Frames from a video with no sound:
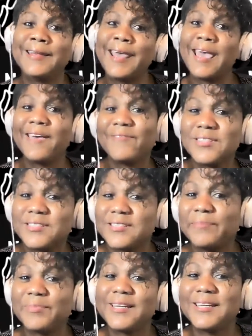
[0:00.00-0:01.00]
and having
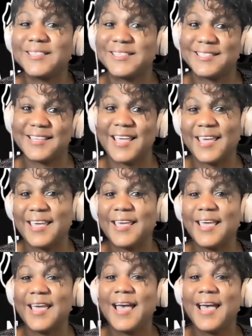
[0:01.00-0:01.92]
something to say,